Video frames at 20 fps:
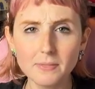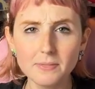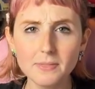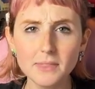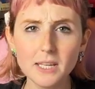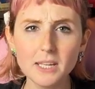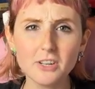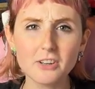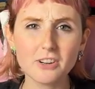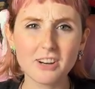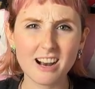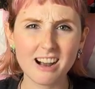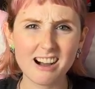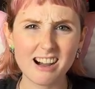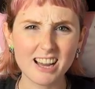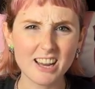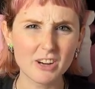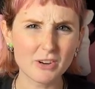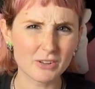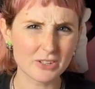neither
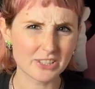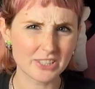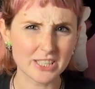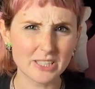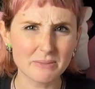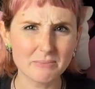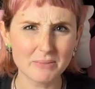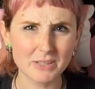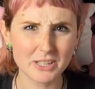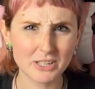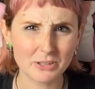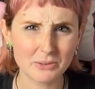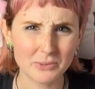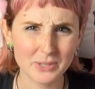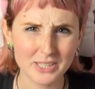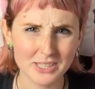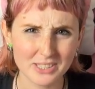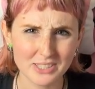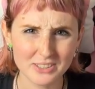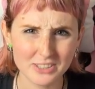I or them are
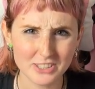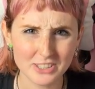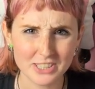wasting